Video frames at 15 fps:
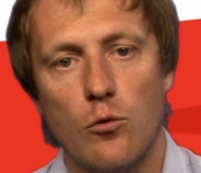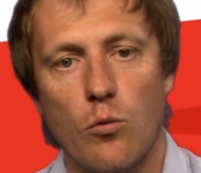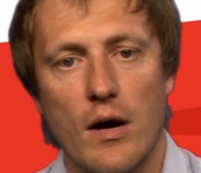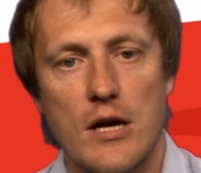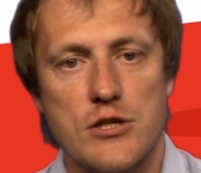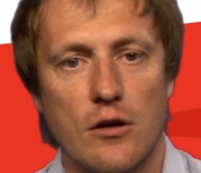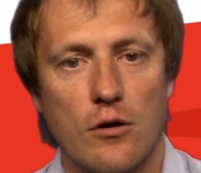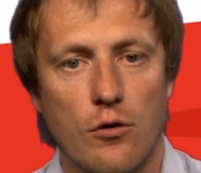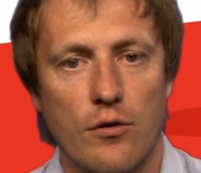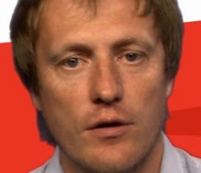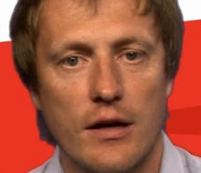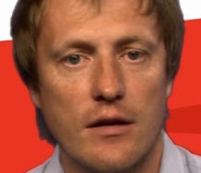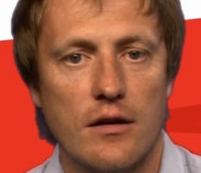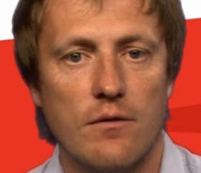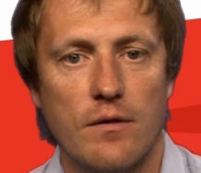who are actually
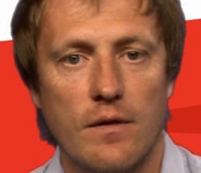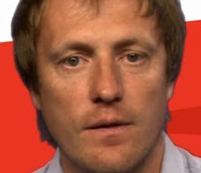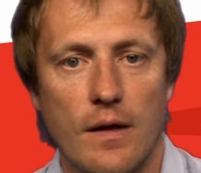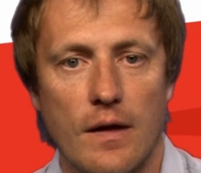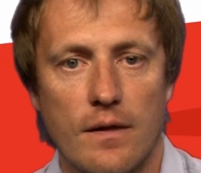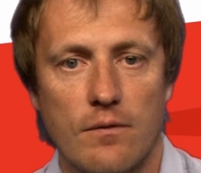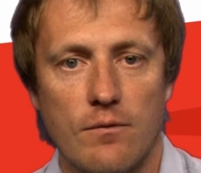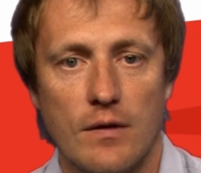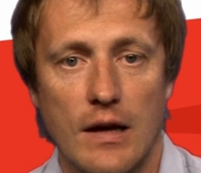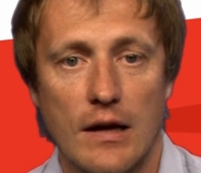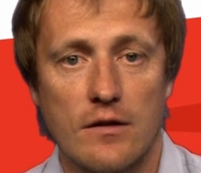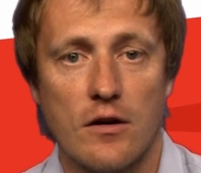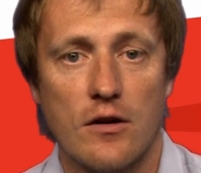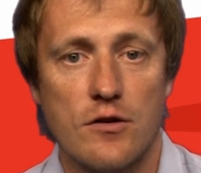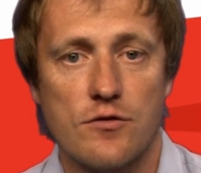connected with
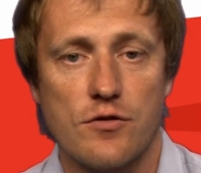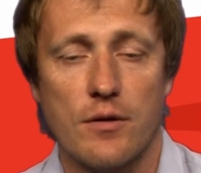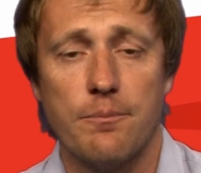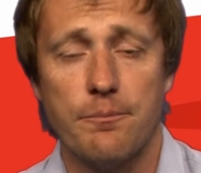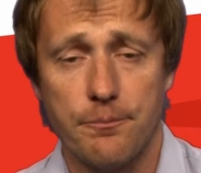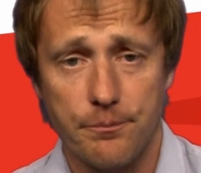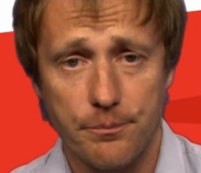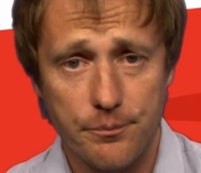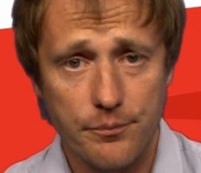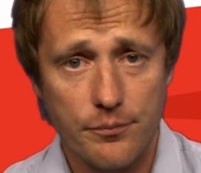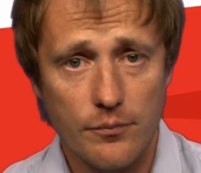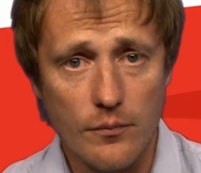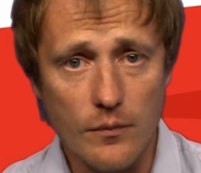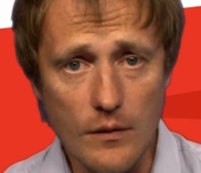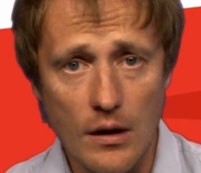that country,
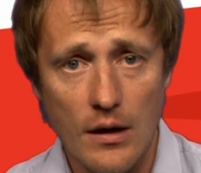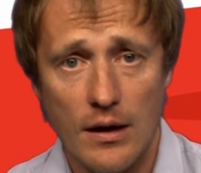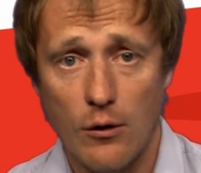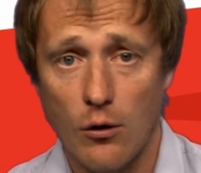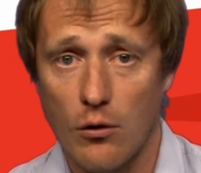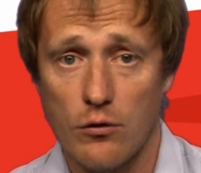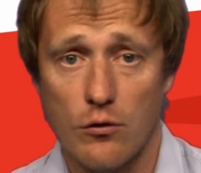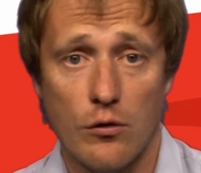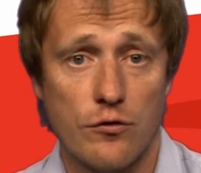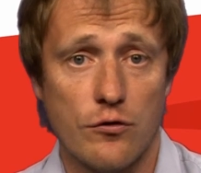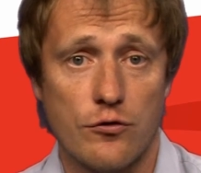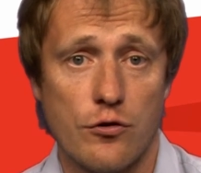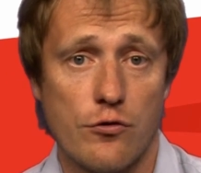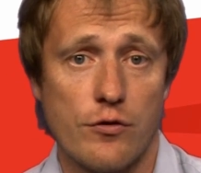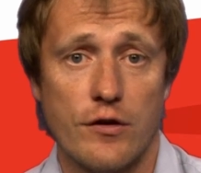or also
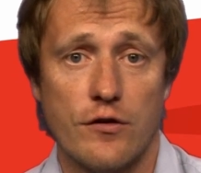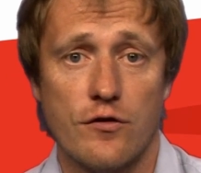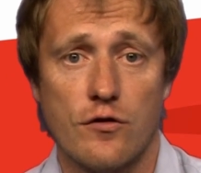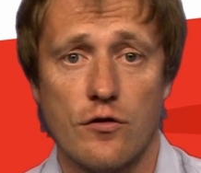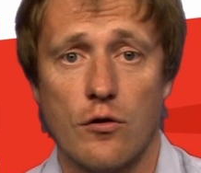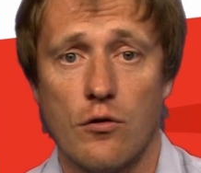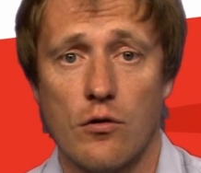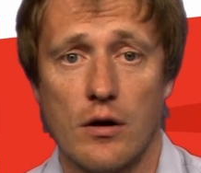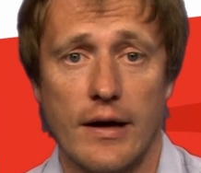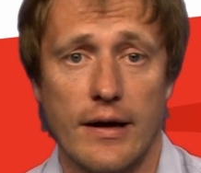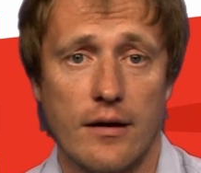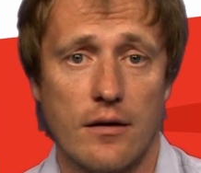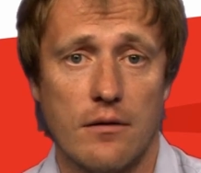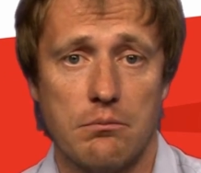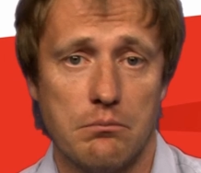tourists, or
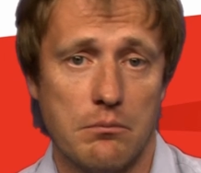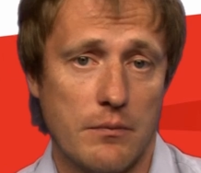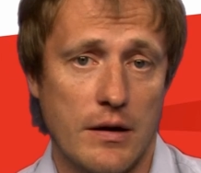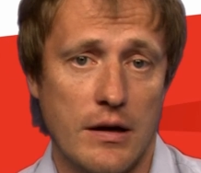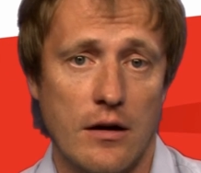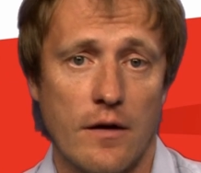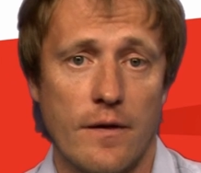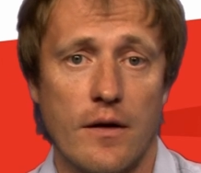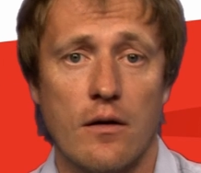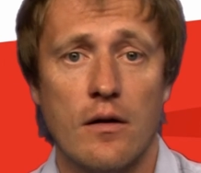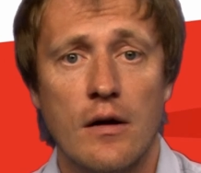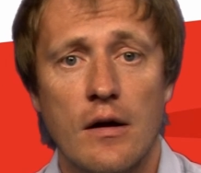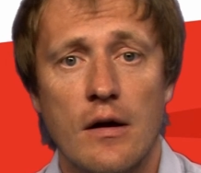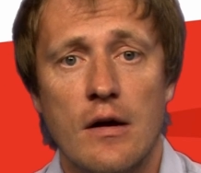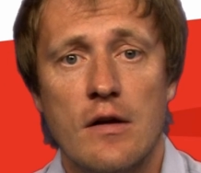like any other
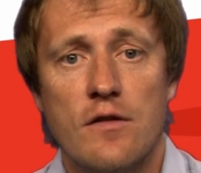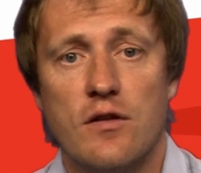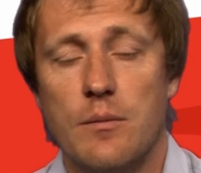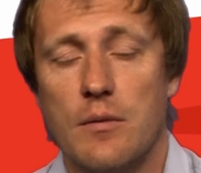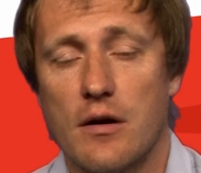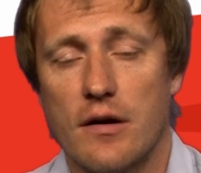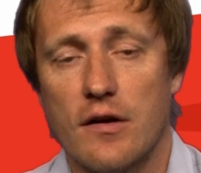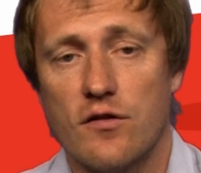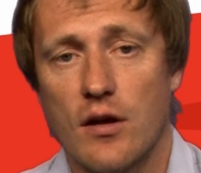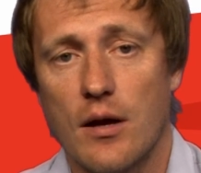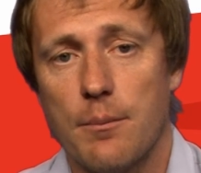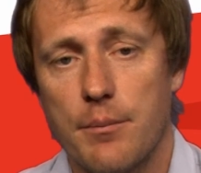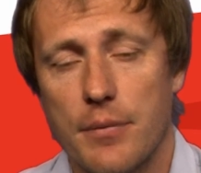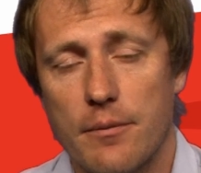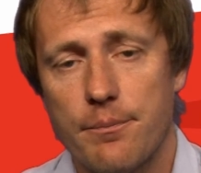similar
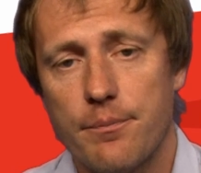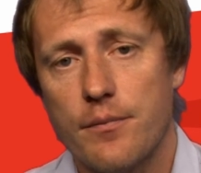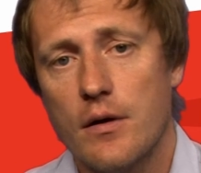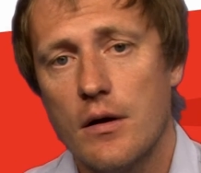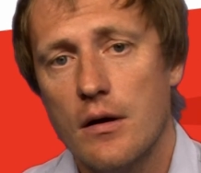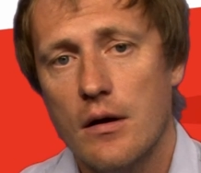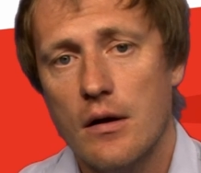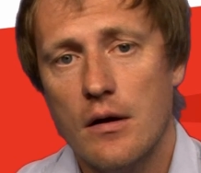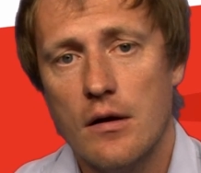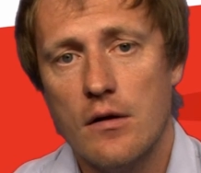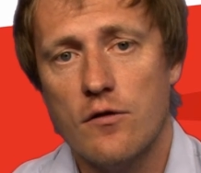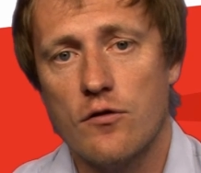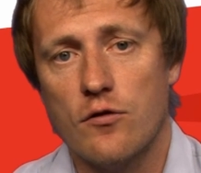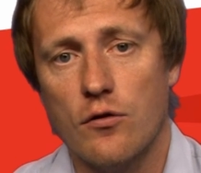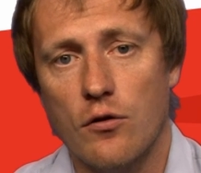example.
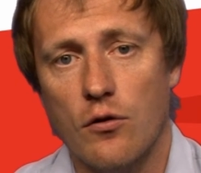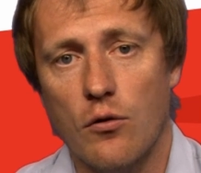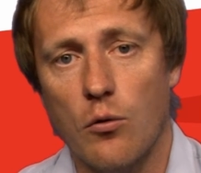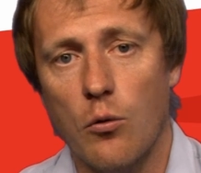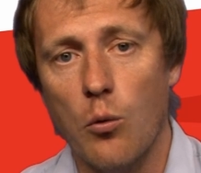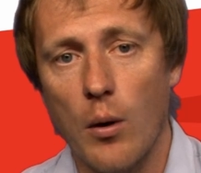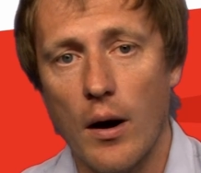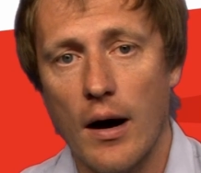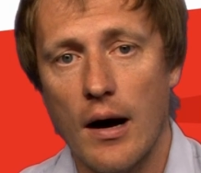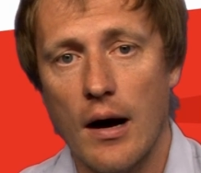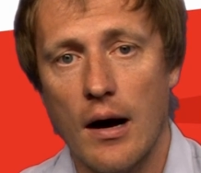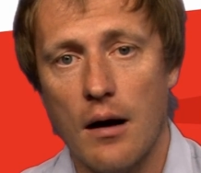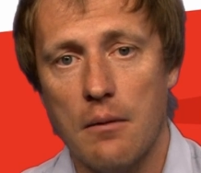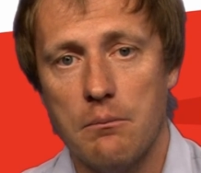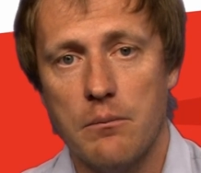
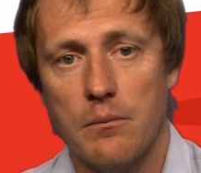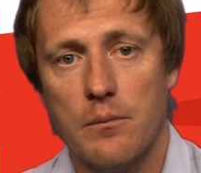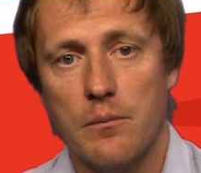So